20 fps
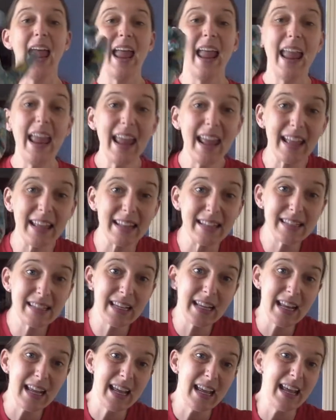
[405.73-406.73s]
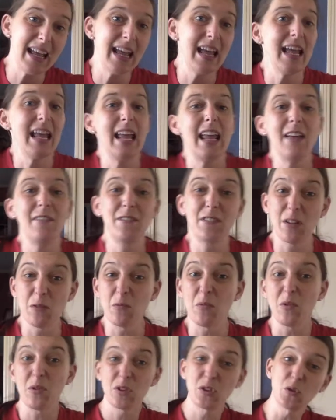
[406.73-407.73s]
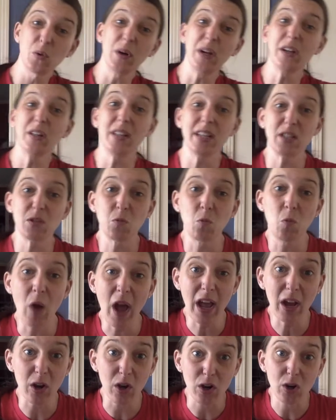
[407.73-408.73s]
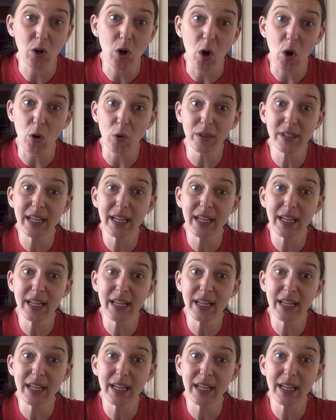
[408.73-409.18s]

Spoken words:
and if the soil is wet or cold,